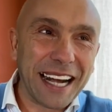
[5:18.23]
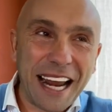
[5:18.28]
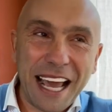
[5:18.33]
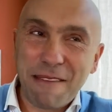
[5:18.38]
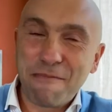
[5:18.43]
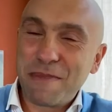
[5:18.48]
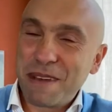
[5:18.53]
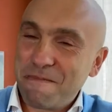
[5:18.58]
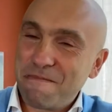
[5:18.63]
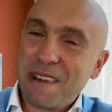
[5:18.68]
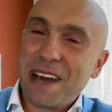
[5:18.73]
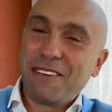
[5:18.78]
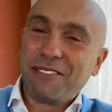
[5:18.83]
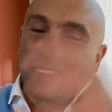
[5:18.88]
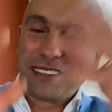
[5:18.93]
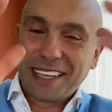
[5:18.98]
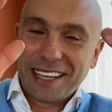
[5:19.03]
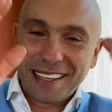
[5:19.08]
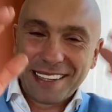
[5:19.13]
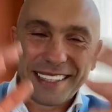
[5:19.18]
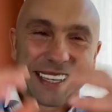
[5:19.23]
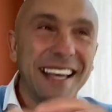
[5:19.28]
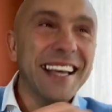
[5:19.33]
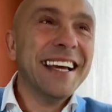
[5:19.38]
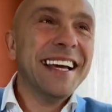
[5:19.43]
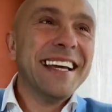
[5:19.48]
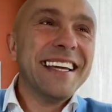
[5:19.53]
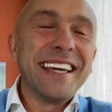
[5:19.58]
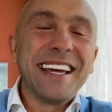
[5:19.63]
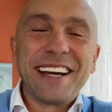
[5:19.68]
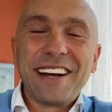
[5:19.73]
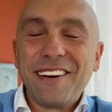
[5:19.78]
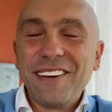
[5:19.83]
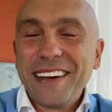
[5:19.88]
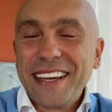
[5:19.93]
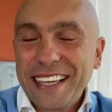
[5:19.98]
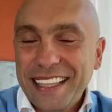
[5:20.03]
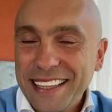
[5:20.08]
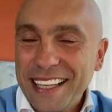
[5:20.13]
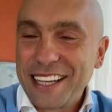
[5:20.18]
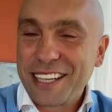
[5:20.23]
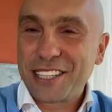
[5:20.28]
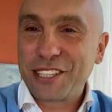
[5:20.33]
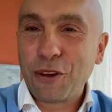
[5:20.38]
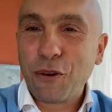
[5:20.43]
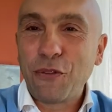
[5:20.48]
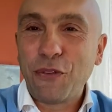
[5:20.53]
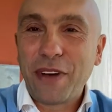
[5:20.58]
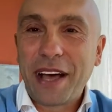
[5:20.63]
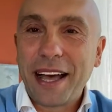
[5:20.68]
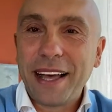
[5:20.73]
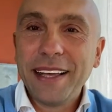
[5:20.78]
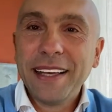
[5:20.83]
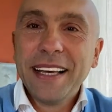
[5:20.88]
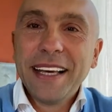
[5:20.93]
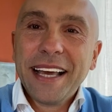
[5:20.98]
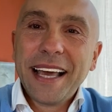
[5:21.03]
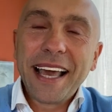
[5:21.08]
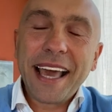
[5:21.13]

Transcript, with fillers: climbing mountains, you know, in their sofa.